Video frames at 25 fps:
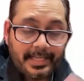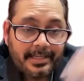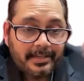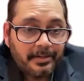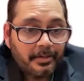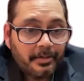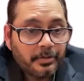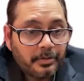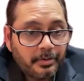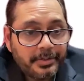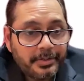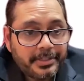
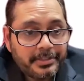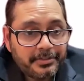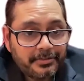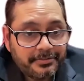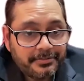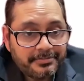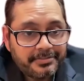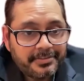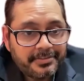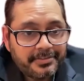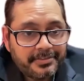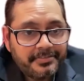grow it to
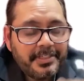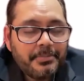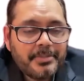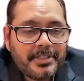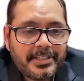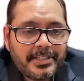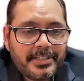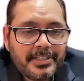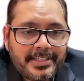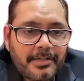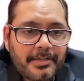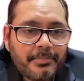50
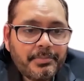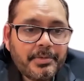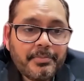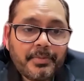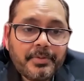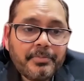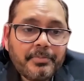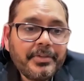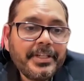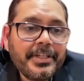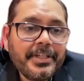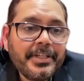million company, but
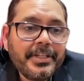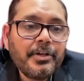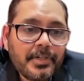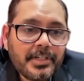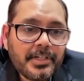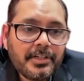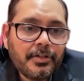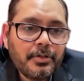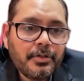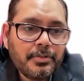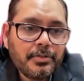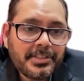we don't want
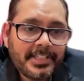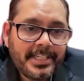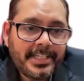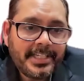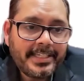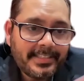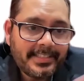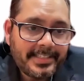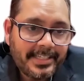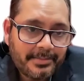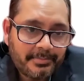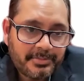to grow
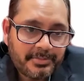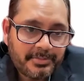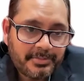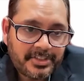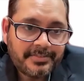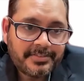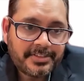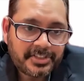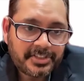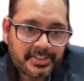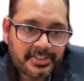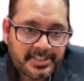10 times in
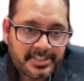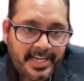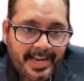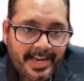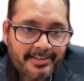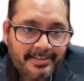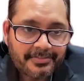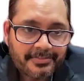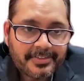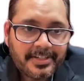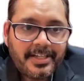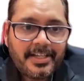our staff.